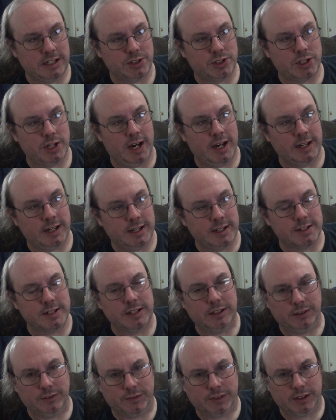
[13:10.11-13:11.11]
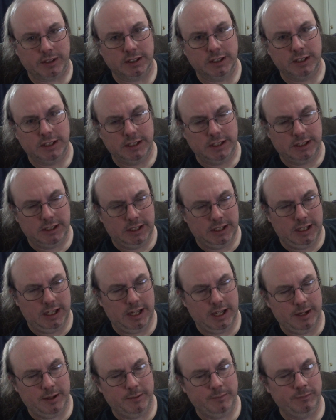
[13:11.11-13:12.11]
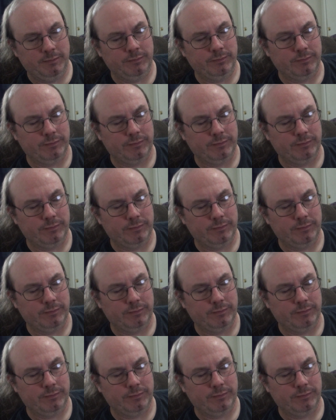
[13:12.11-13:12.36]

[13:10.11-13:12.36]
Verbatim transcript: shiny silver um,